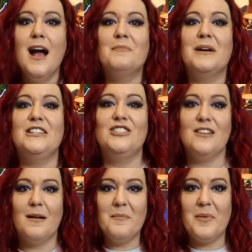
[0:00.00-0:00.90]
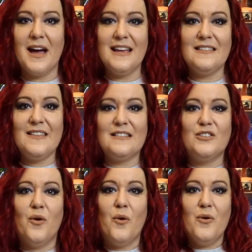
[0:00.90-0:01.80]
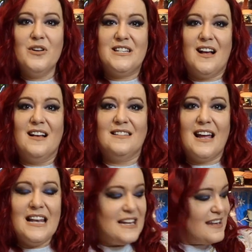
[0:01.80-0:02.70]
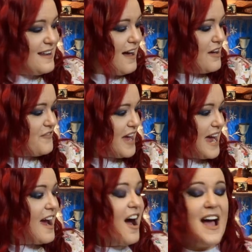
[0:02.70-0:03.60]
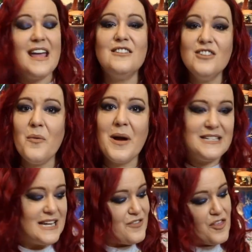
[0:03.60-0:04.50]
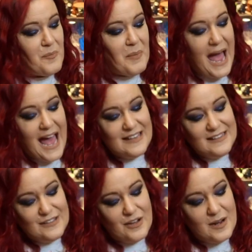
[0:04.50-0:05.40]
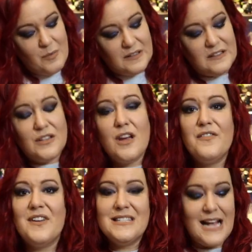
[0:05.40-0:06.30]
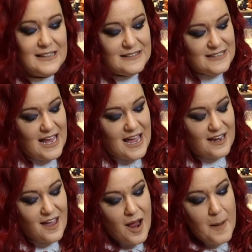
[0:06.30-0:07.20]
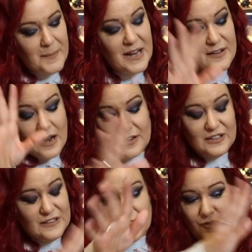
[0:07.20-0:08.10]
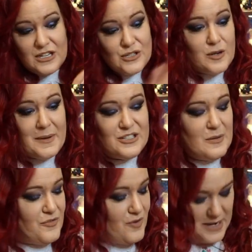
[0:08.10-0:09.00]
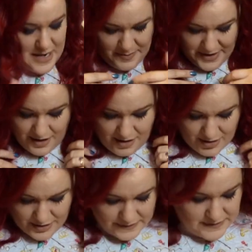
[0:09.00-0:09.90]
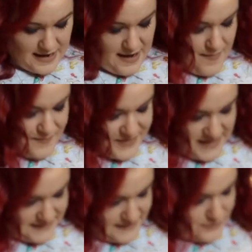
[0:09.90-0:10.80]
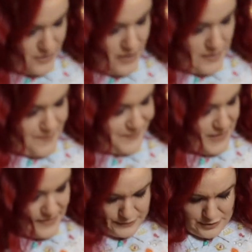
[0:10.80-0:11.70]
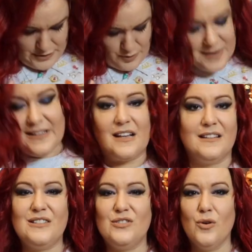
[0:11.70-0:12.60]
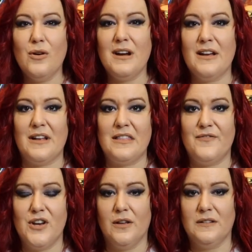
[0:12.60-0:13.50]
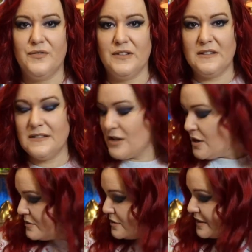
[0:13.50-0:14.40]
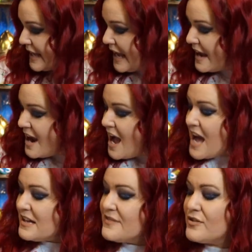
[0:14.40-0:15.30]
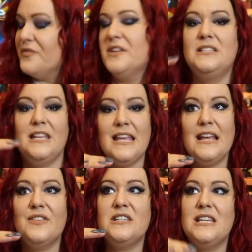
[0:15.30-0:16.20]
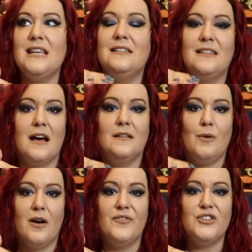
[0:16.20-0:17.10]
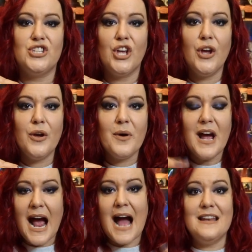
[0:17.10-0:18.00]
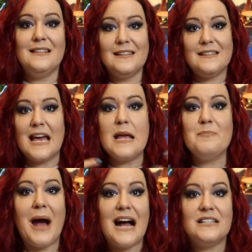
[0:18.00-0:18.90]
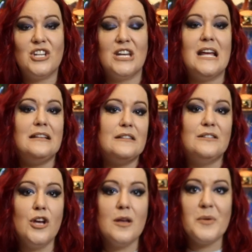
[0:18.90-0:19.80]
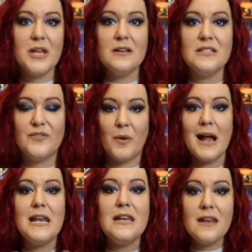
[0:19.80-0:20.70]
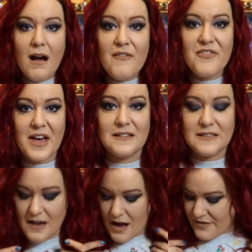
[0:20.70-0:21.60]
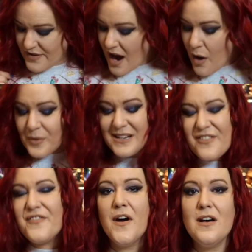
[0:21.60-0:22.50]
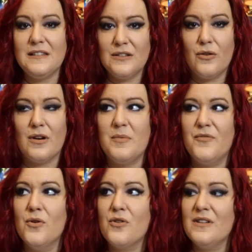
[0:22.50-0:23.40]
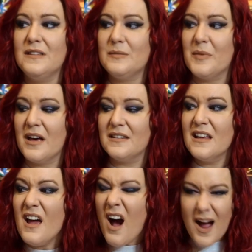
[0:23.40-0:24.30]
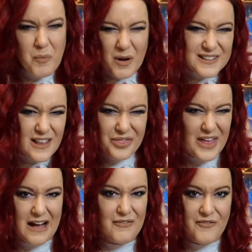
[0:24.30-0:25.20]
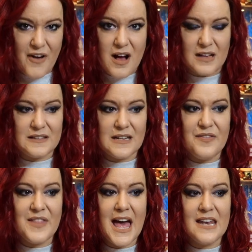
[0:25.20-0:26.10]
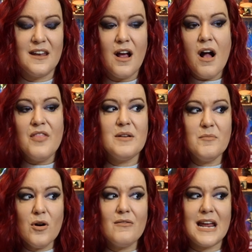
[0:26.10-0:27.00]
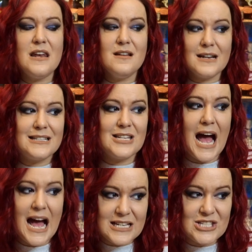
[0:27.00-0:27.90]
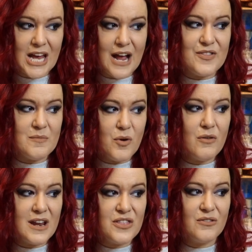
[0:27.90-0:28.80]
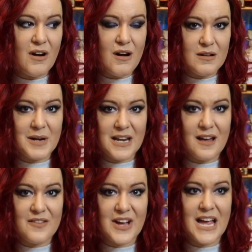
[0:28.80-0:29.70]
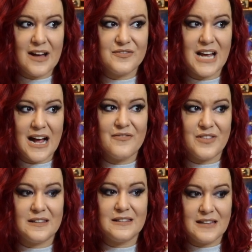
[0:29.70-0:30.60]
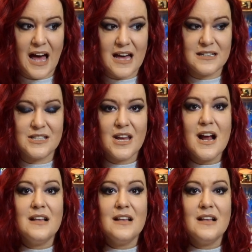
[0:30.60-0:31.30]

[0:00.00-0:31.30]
My jumper, isn't this gorgeous? I love it. I had no idea that the patterns on it were so fantastic, but I just got to talk about this jumper for a minute, because this has got, it's got almost like a story of like the Philosopher's Stone on it. And I've got the tea set as well for two, and it's the same pattern. It's so beautiful. I love their stuff. When I first saw it before Christmas, I wasn't that fussed. And then the more I looked at it, the more I thought, oh my life, I have to have this set.